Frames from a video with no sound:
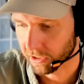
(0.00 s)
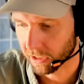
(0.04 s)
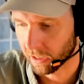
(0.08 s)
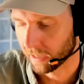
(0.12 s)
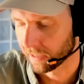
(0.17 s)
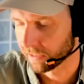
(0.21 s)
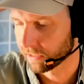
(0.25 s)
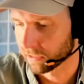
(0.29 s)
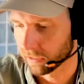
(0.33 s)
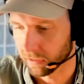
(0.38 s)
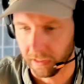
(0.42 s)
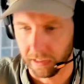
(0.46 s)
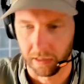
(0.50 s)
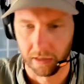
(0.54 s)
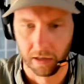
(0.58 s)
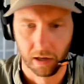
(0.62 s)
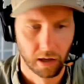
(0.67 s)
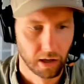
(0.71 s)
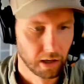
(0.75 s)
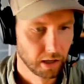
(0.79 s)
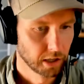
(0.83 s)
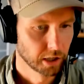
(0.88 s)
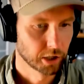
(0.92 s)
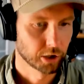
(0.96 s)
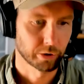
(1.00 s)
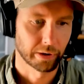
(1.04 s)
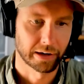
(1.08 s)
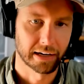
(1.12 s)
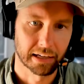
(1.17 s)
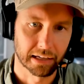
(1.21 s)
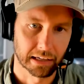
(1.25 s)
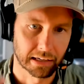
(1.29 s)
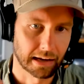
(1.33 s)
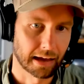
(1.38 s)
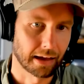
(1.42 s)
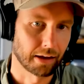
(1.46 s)
constantly
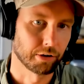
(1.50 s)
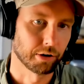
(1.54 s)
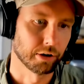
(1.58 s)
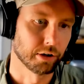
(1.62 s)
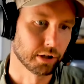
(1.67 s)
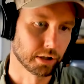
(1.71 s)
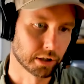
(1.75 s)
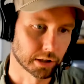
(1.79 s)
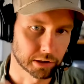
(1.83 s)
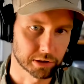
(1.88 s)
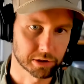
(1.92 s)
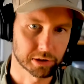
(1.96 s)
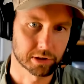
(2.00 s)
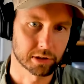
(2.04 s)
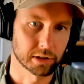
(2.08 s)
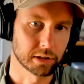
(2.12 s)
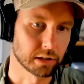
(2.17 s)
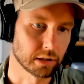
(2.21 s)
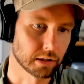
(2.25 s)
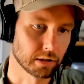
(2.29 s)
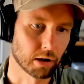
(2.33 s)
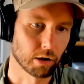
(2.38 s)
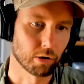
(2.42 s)
cranking out hooks,